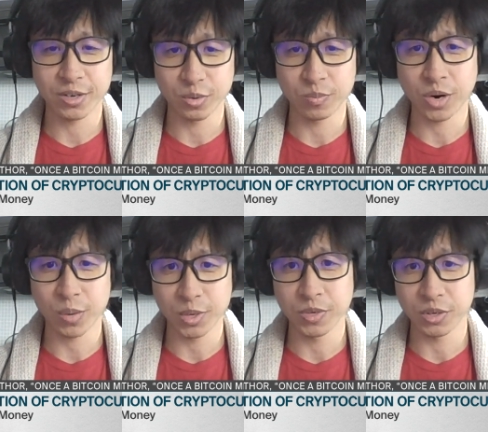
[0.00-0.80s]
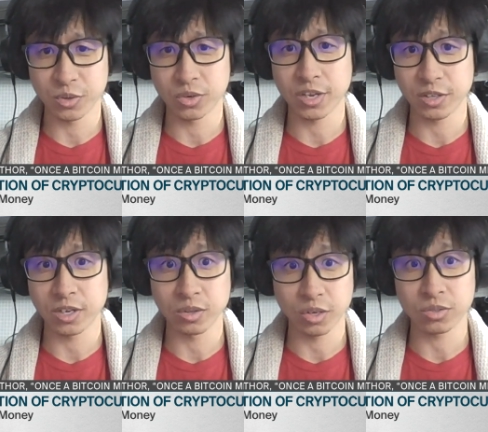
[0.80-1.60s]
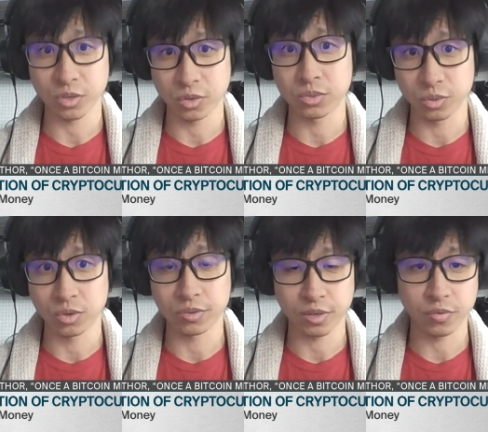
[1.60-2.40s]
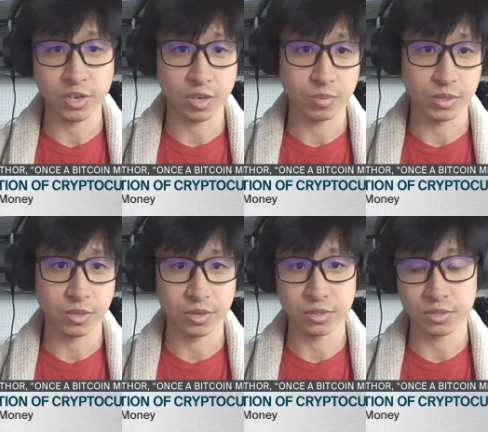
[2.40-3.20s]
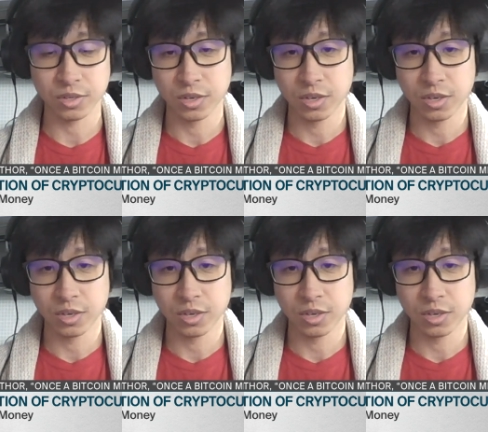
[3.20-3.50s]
it'll probably be a good idea not to go to North Korea because